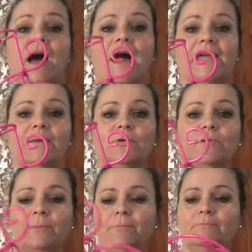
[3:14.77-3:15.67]
I am
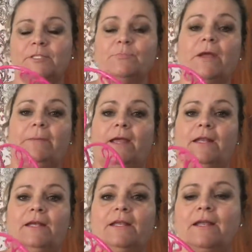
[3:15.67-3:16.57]
going to spray
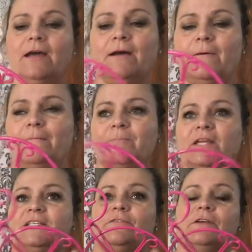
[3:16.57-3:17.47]
paint it
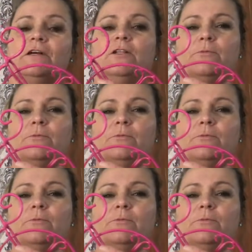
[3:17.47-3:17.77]
a different color.